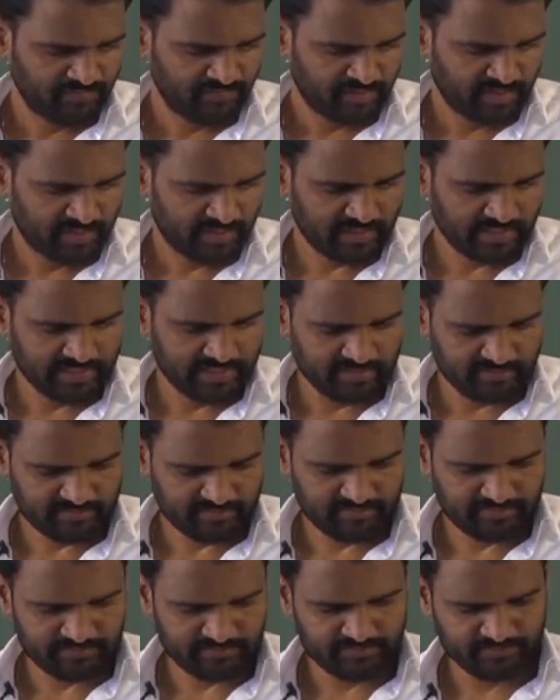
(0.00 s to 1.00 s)
Right,
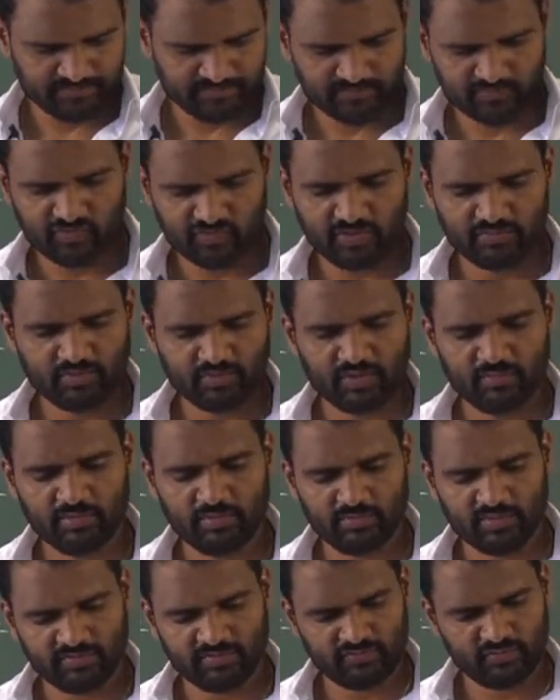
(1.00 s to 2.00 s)
one
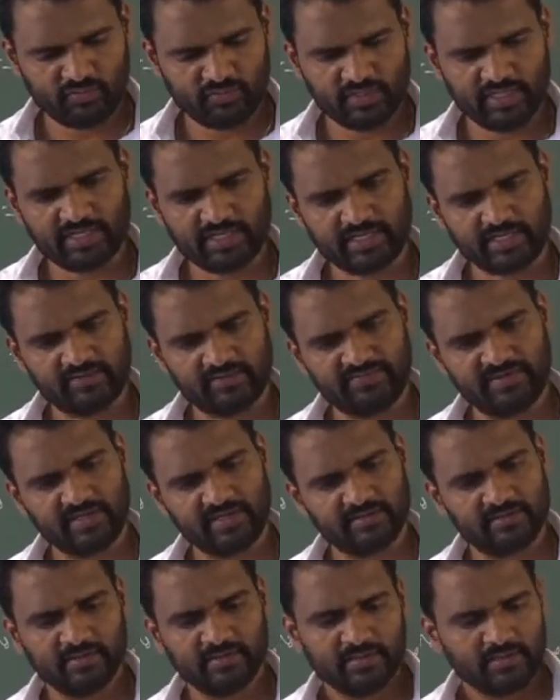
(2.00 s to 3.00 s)
problem on photoelectric
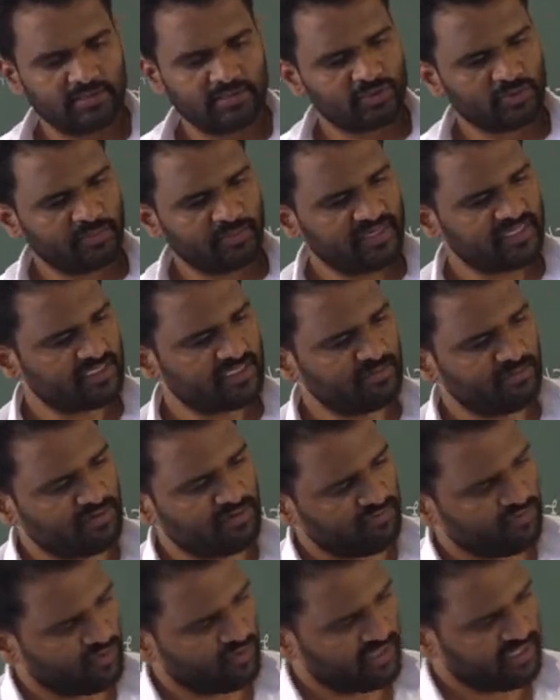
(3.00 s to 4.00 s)
effect. So page number
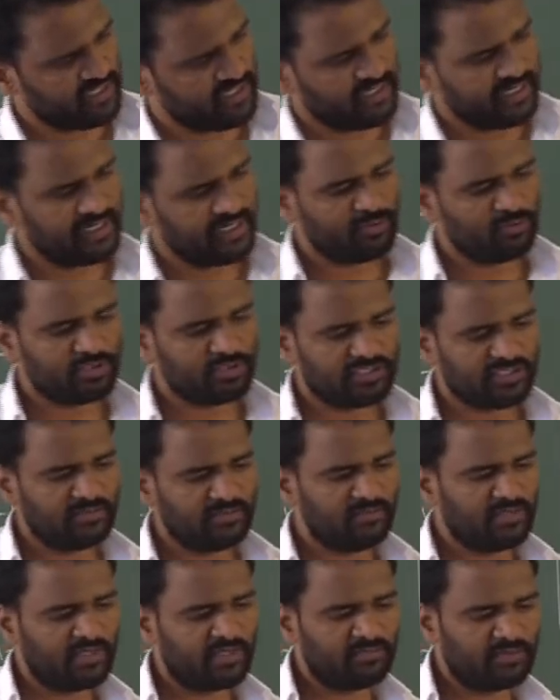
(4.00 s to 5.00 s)
40 and question
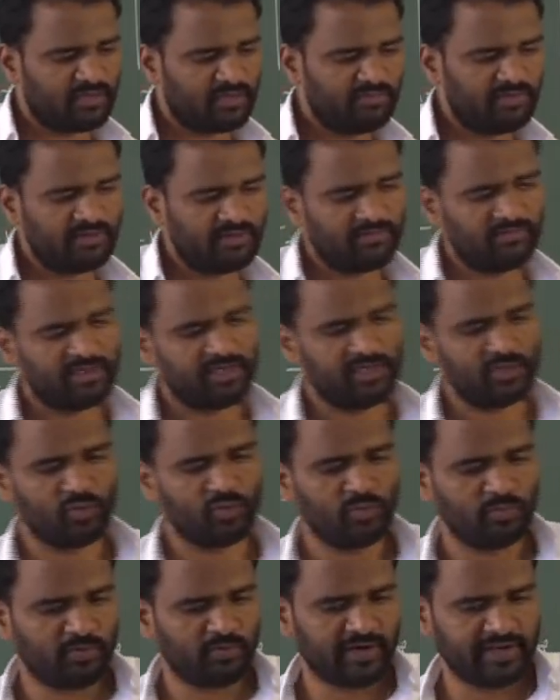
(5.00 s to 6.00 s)
number, problem number
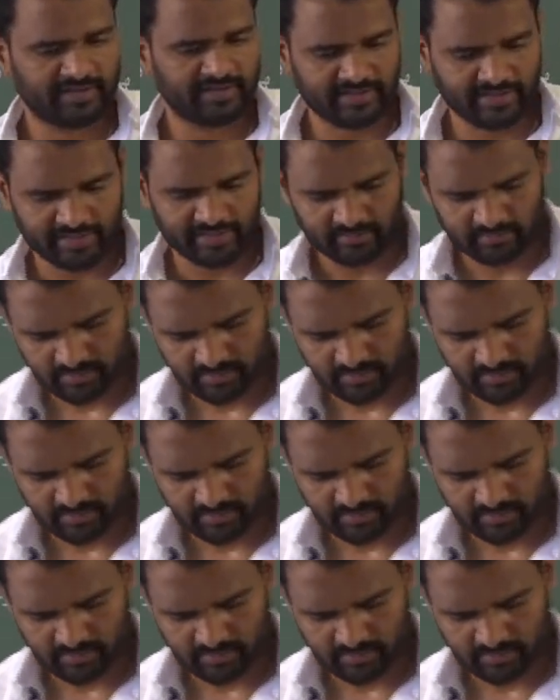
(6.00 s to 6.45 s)
2.9.